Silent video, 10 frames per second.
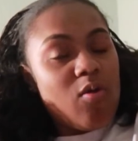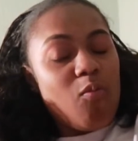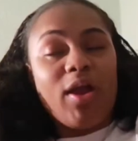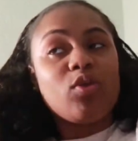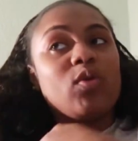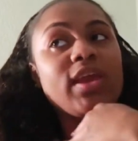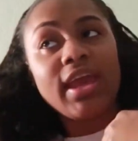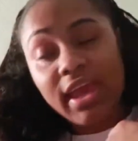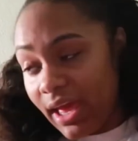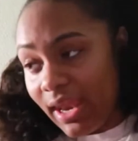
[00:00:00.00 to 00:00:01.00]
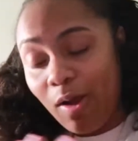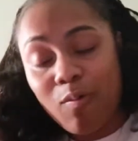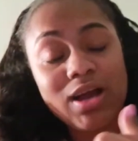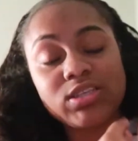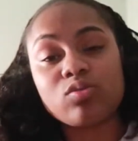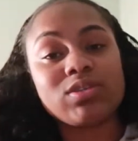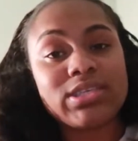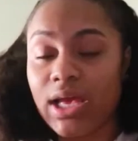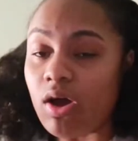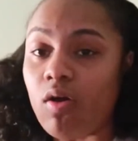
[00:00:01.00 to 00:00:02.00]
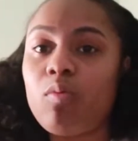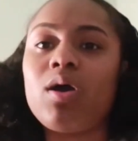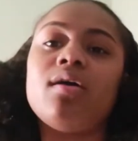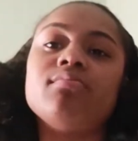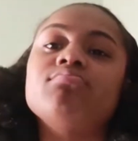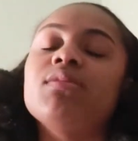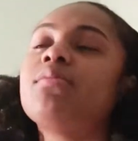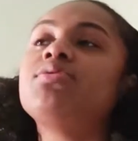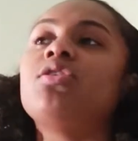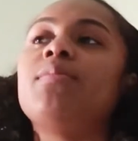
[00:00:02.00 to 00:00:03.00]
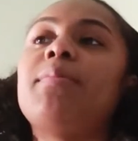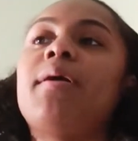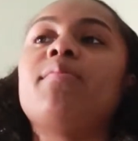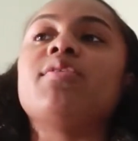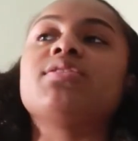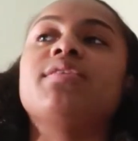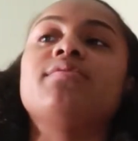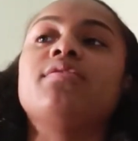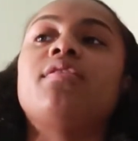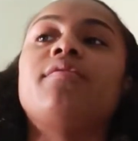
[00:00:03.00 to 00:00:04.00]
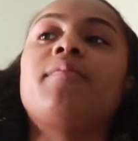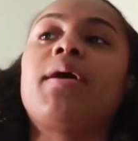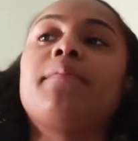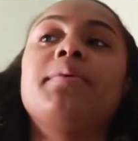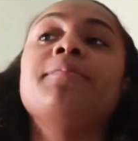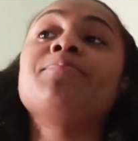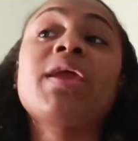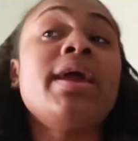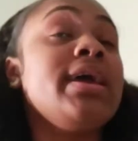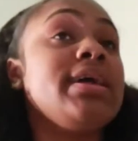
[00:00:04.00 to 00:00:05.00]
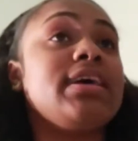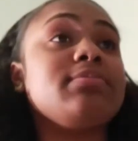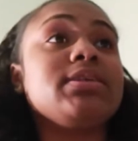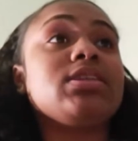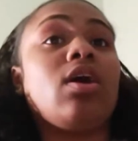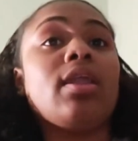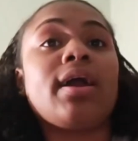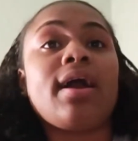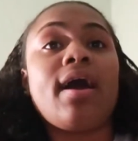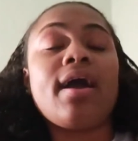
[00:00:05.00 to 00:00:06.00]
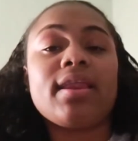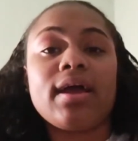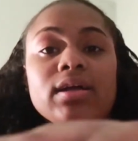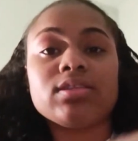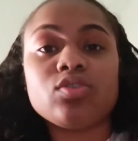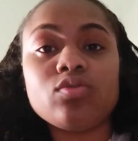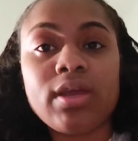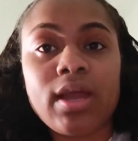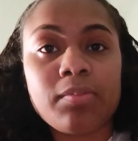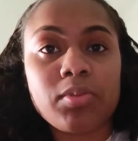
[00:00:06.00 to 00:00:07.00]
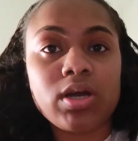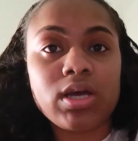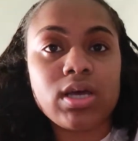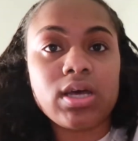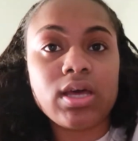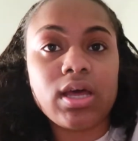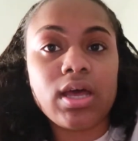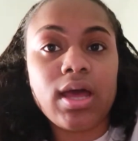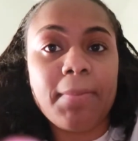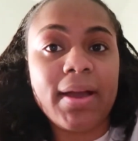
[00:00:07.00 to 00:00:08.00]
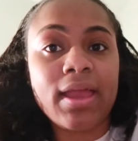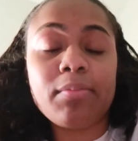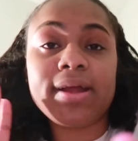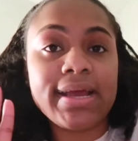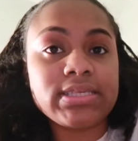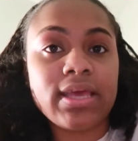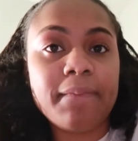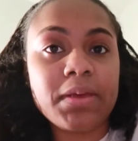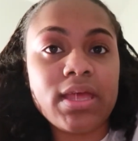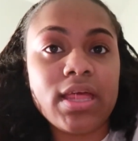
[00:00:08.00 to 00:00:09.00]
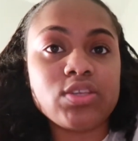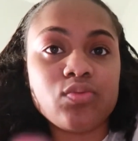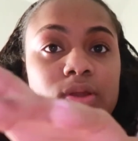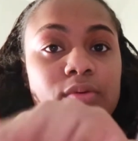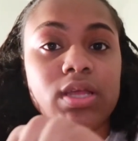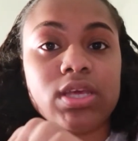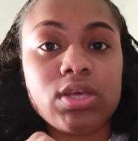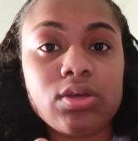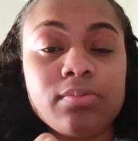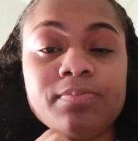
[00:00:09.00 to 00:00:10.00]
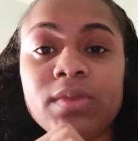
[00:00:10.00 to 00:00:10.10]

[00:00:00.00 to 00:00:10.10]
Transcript: While you can, like, while it's on sale. Well, I'm still gonna be buying more stuff, so it doesn't matter. But that's basically all I got. And I got this new camera. My camera case came in, and it's really, really cute.